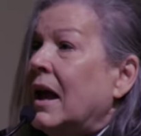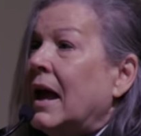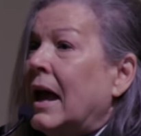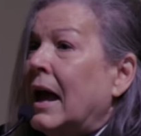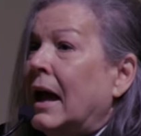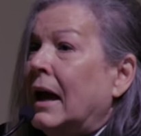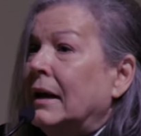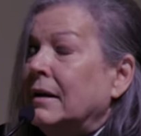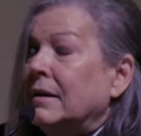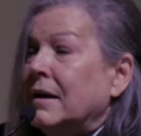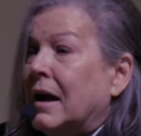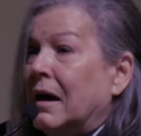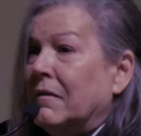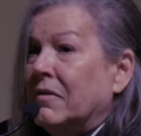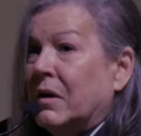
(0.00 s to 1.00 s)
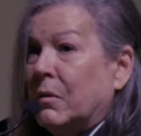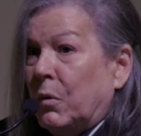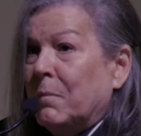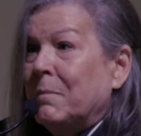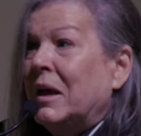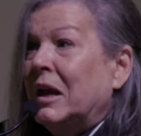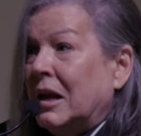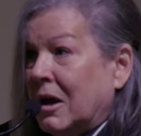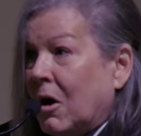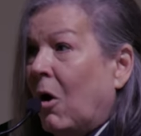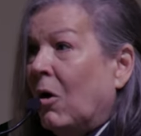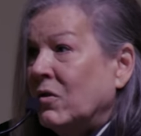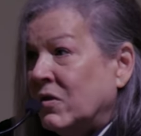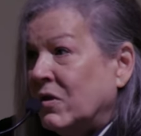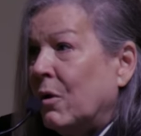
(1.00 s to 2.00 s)
And uh, there were many
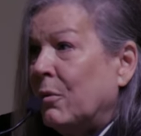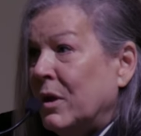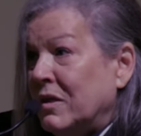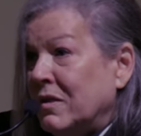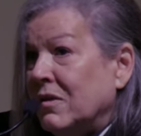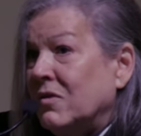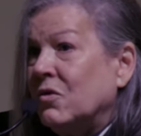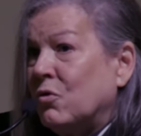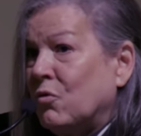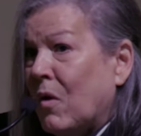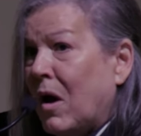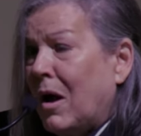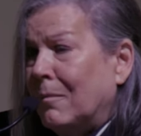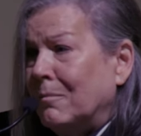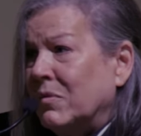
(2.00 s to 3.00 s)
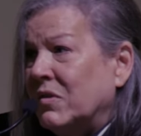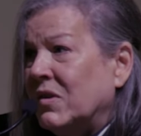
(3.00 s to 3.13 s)
also in this drum.